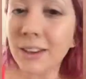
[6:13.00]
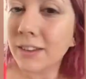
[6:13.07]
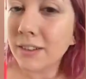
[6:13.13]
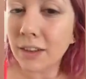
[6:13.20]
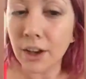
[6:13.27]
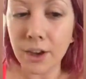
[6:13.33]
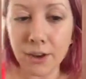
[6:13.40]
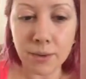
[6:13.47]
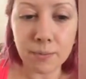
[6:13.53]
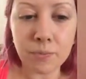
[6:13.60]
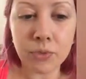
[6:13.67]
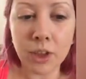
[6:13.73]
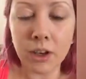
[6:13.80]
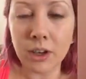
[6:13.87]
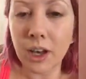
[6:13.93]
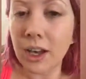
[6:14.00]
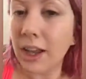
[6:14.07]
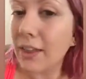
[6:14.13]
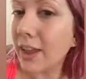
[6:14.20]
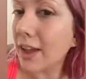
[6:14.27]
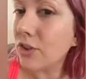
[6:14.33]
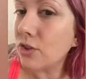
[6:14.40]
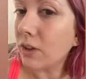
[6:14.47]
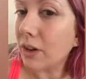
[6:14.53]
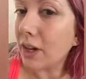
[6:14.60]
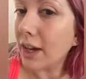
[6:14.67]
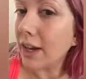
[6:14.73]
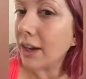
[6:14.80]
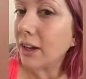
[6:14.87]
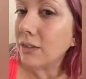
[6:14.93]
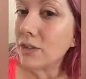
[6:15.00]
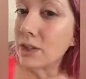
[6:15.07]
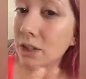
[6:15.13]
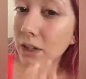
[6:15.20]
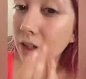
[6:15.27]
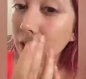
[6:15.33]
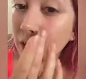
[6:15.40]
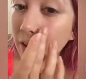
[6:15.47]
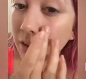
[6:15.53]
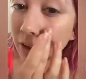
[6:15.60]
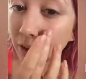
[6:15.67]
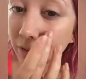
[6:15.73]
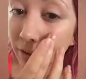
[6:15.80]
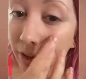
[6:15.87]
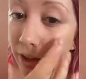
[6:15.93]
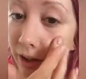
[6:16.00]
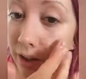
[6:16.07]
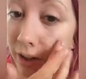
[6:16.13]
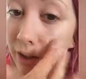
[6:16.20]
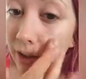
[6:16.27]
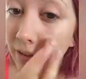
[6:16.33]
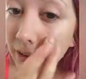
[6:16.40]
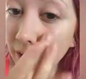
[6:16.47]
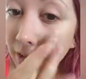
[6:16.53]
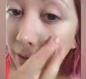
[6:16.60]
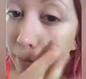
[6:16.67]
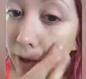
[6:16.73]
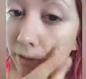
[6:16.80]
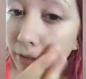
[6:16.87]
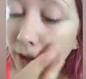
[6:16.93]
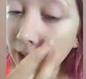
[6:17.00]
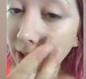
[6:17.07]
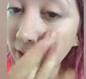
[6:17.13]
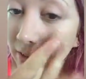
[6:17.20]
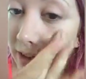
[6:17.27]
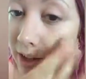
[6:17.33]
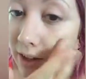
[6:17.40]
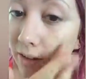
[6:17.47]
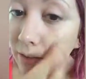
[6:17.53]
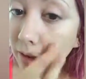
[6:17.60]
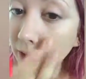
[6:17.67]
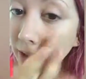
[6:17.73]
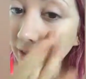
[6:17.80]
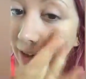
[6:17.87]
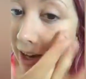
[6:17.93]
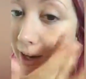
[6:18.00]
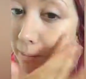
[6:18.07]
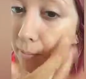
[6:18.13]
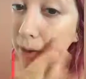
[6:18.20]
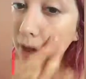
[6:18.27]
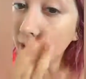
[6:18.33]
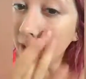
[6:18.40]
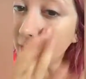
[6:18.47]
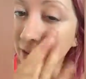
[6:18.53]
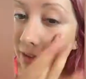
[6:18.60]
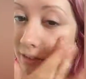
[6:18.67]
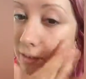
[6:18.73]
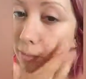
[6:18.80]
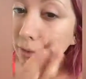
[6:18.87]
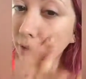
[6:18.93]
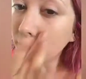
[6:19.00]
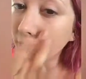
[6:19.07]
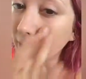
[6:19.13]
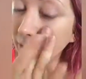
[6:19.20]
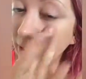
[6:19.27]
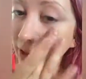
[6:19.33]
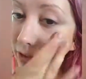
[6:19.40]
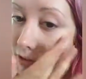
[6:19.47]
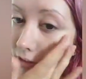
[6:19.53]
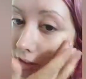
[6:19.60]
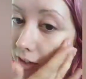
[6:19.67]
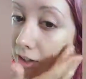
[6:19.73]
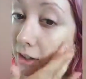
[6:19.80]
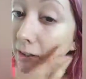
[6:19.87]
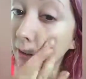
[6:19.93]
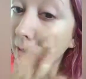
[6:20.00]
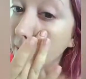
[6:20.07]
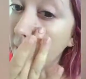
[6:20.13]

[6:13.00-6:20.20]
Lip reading: So I'm going to let that dry. I'm just going to go over, there's a little bit of redness here, so I'm going to tap some more foundation in.